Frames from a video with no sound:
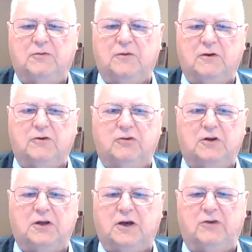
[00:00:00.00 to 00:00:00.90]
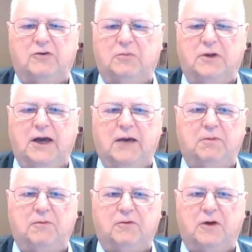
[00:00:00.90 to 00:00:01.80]
figuring shit, the guy should be
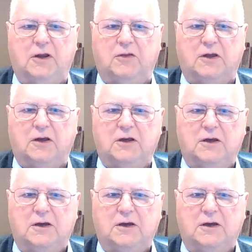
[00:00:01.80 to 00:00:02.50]
happy for anything.